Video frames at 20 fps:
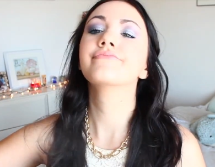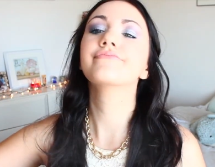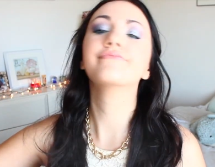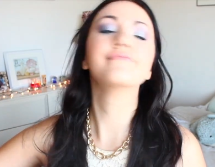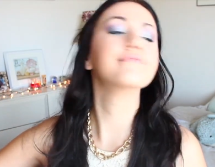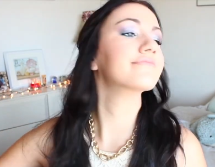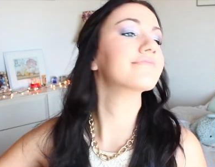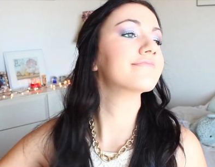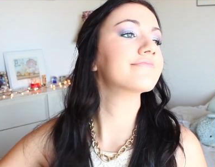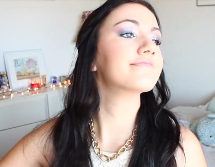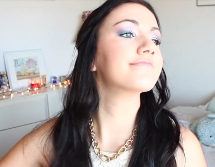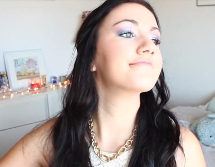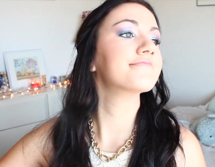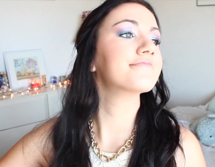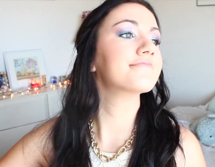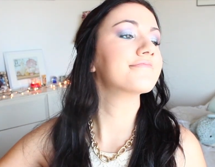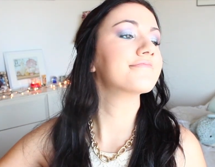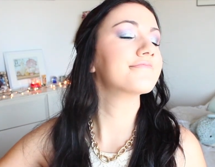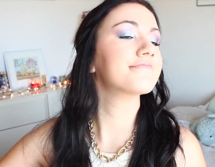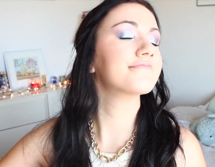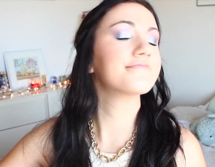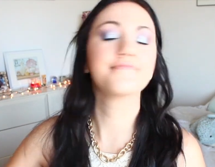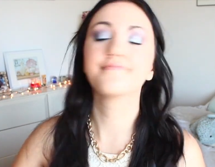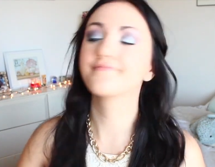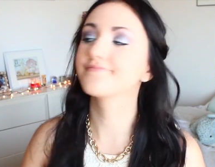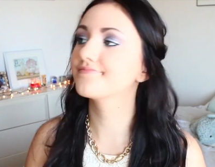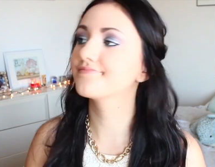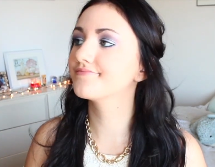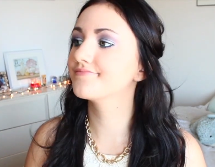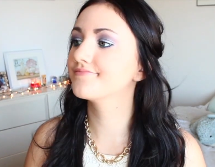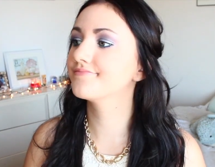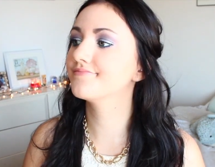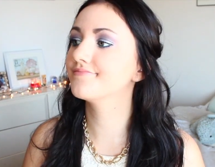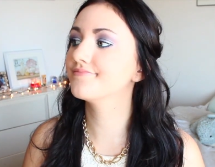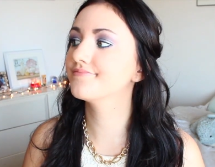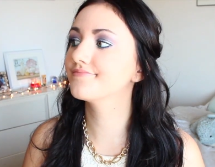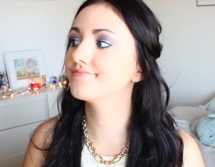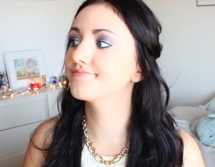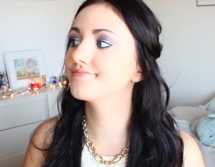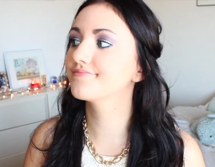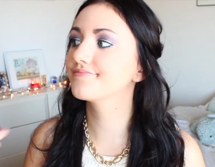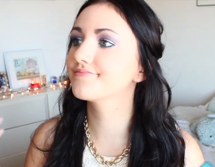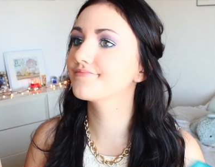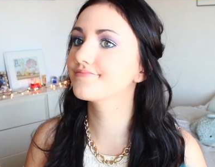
Nothing is said.